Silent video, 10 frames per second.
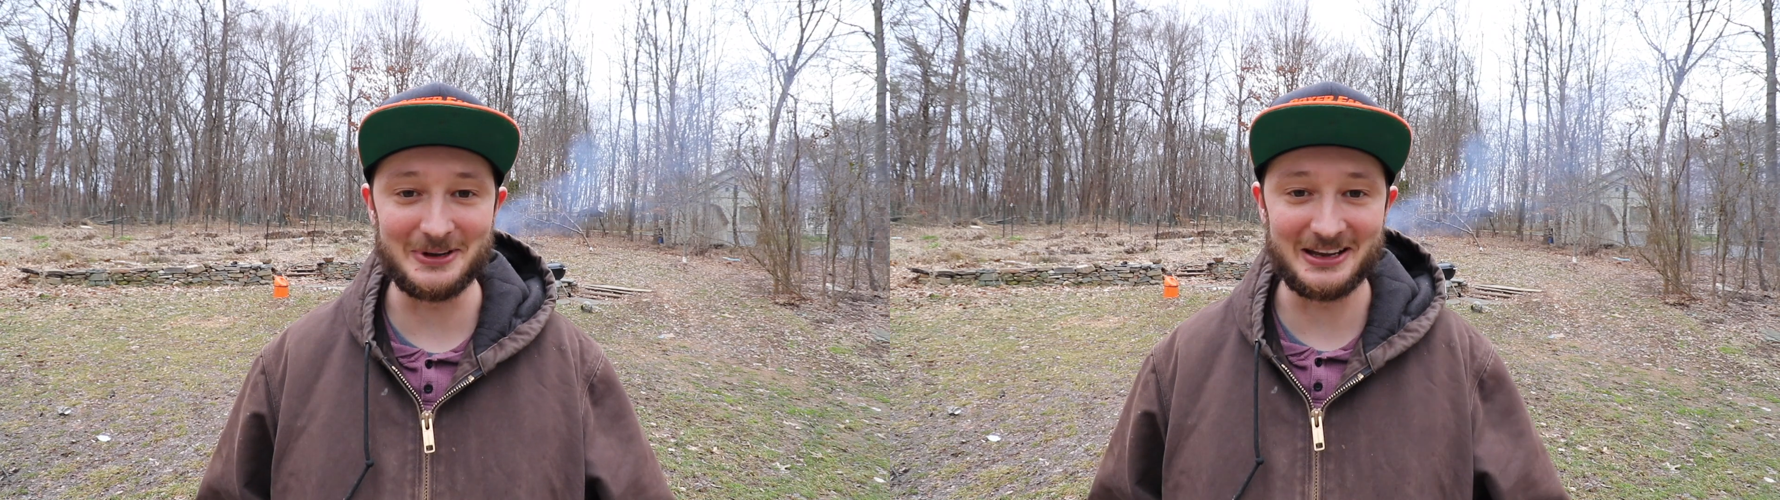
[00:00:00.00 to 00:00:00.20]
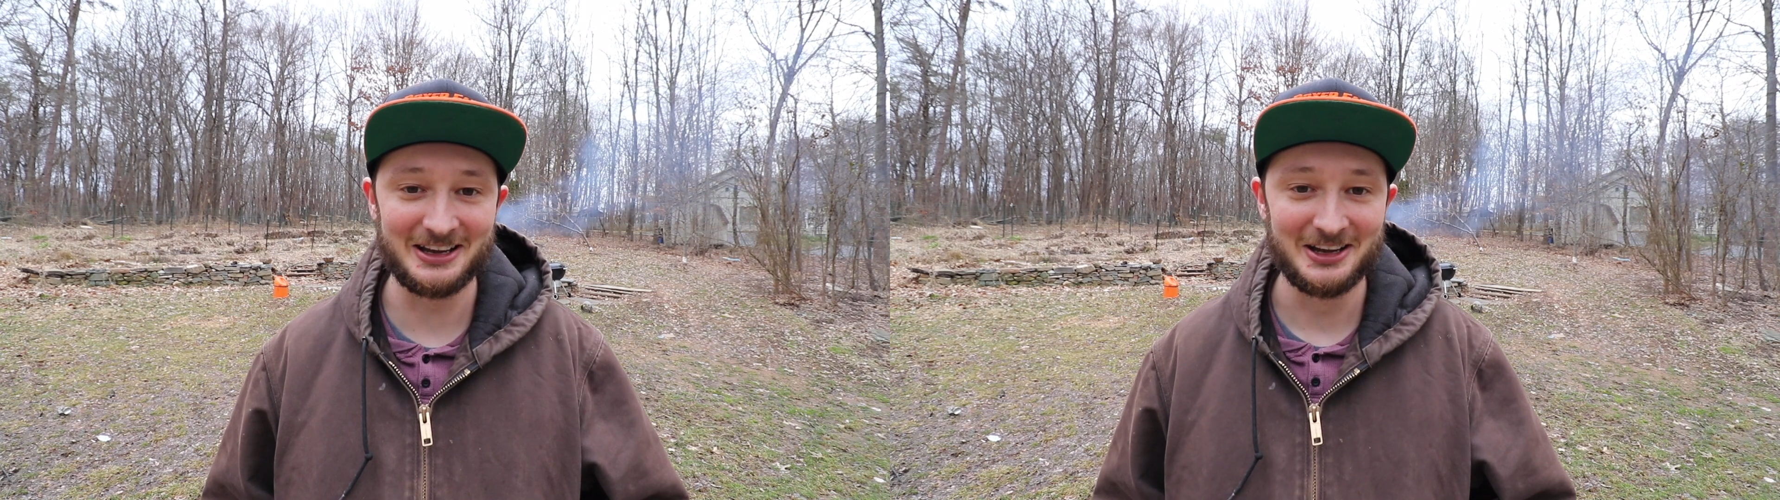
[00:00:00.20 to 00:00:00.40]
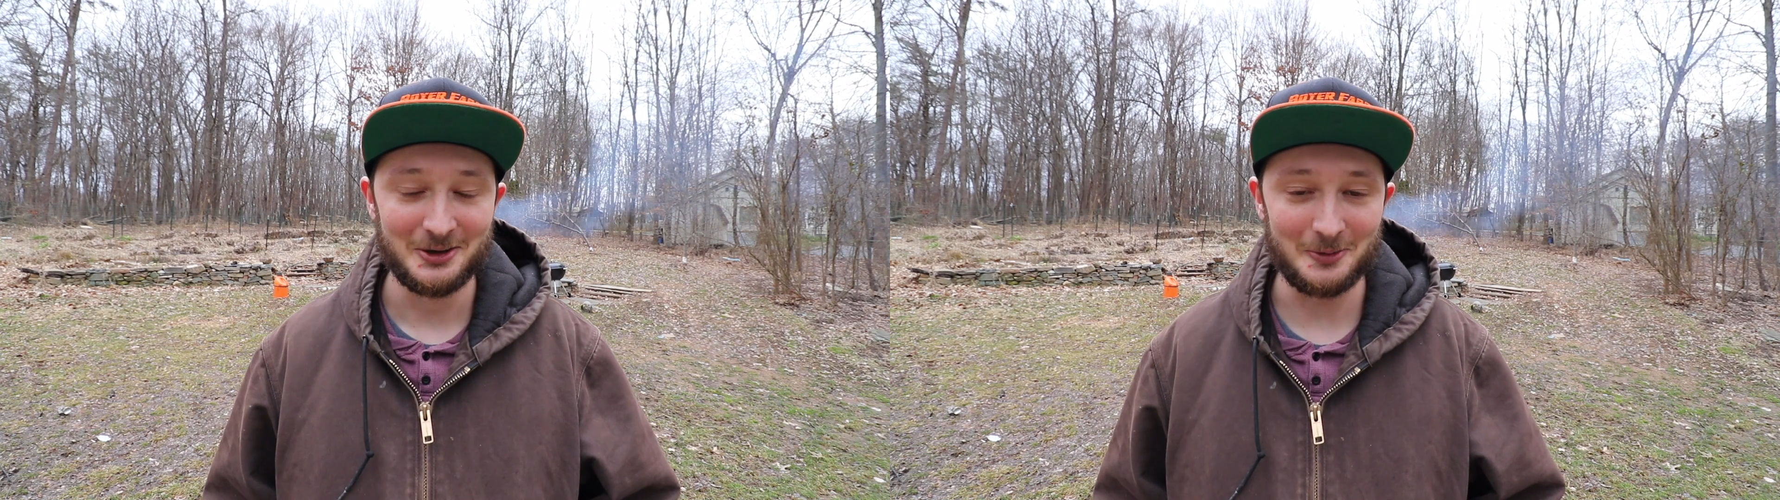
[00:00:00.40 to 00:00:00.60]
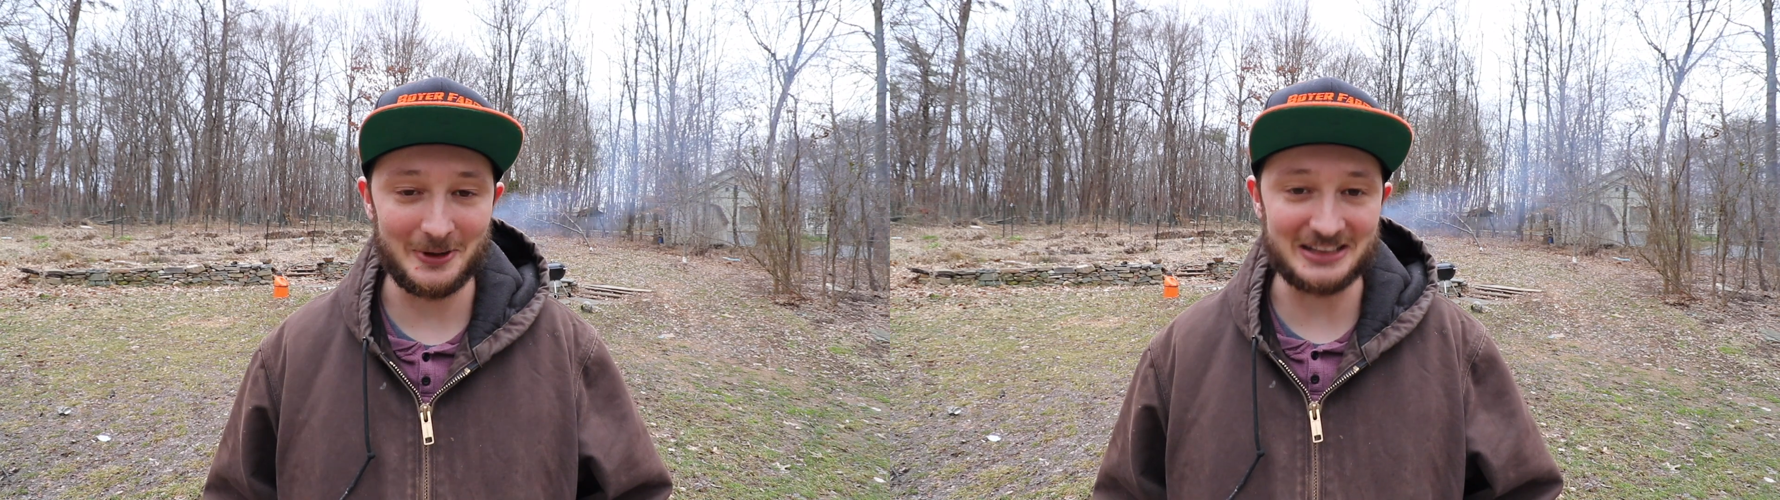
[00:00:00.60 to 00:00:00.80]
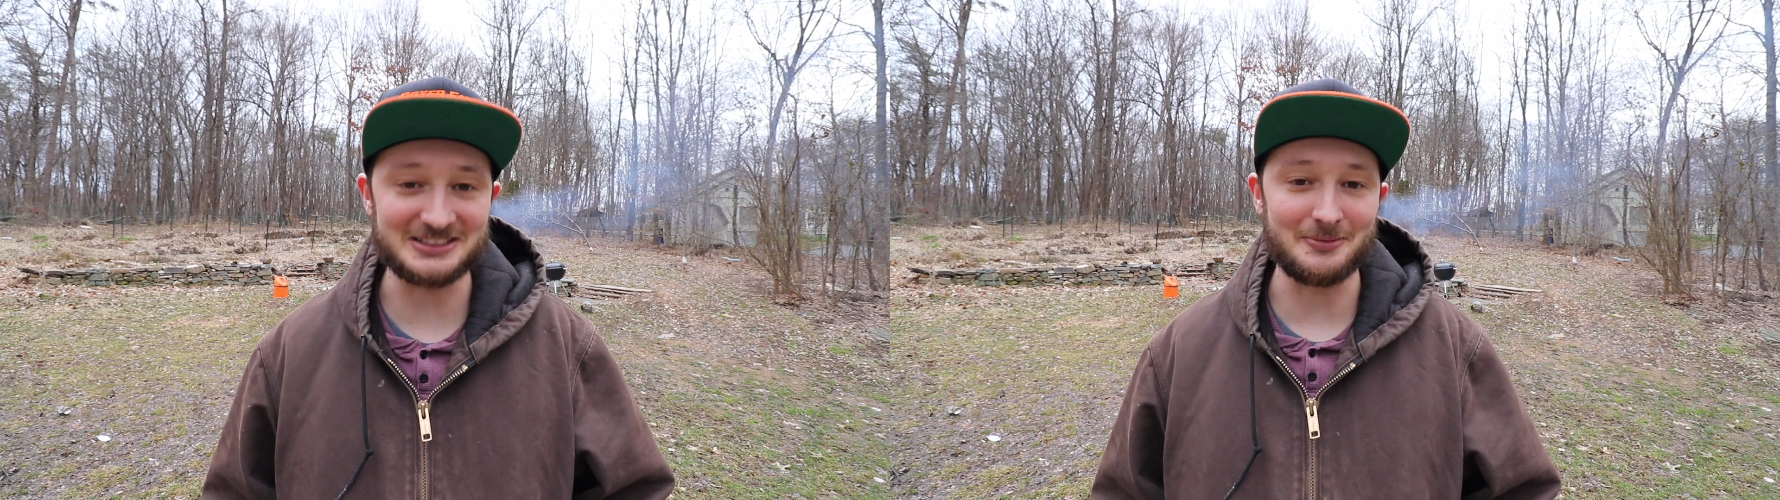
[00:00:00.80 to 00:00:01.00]
we,
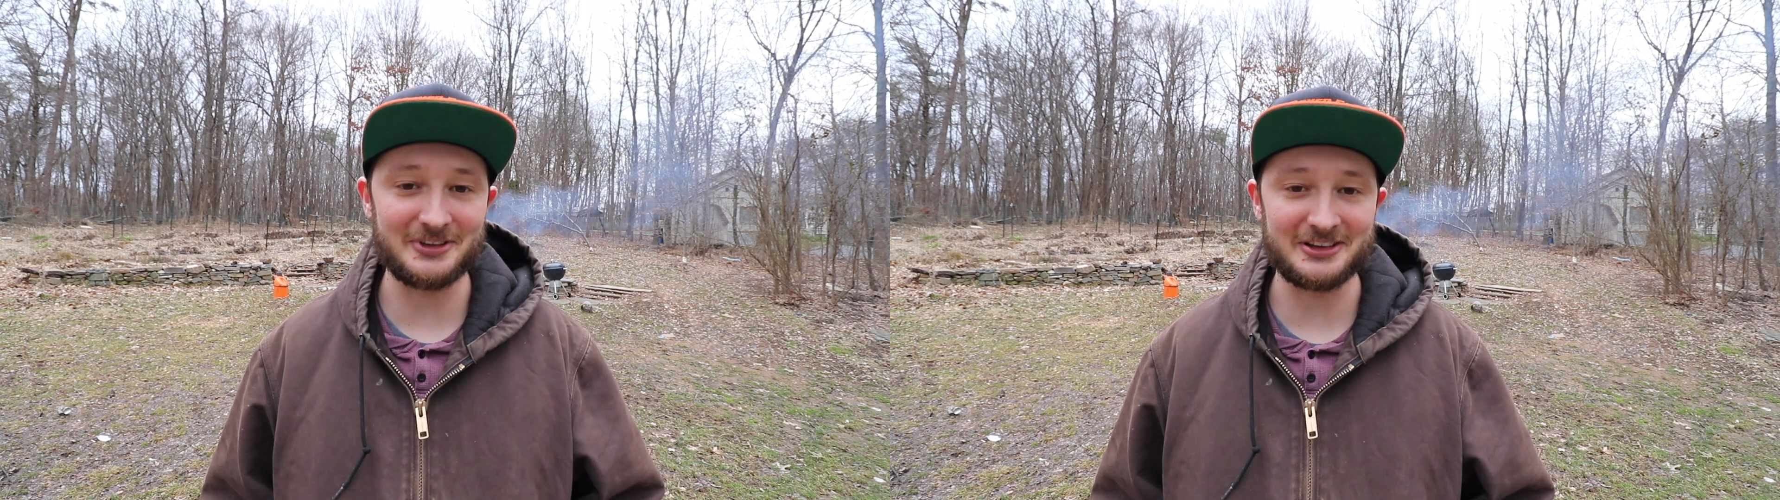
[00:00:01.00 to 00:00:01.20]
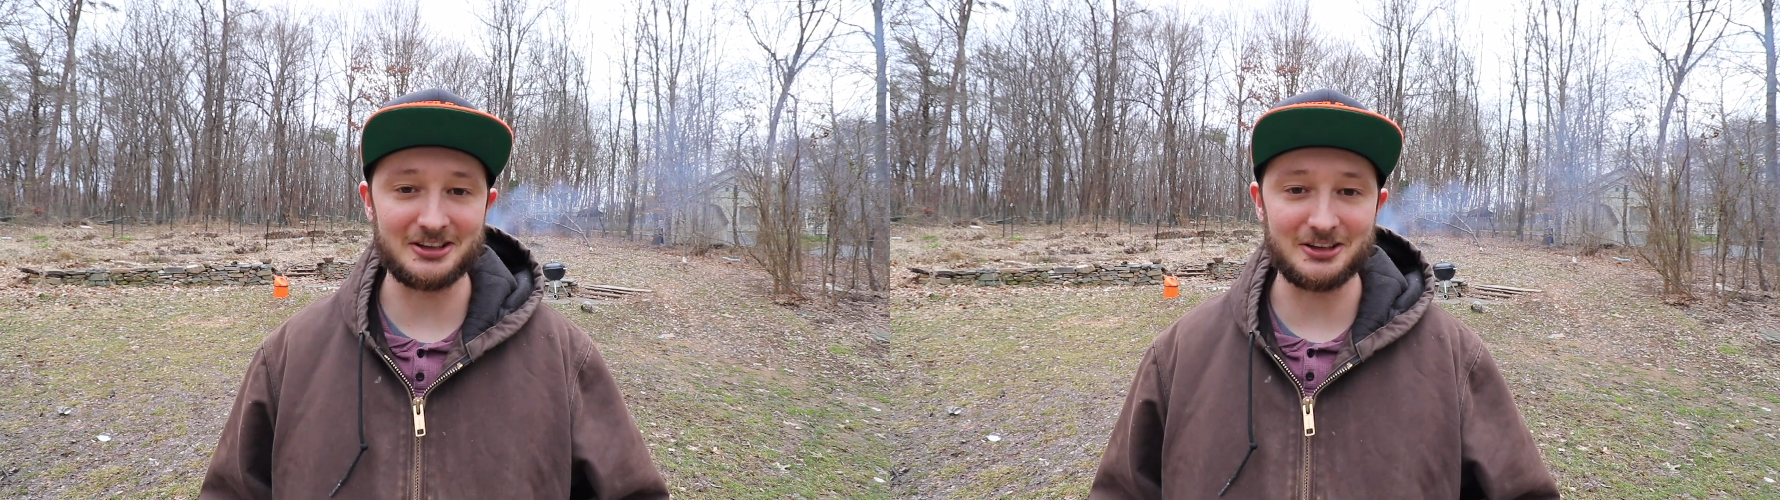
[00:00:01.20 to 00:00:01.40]
we get something to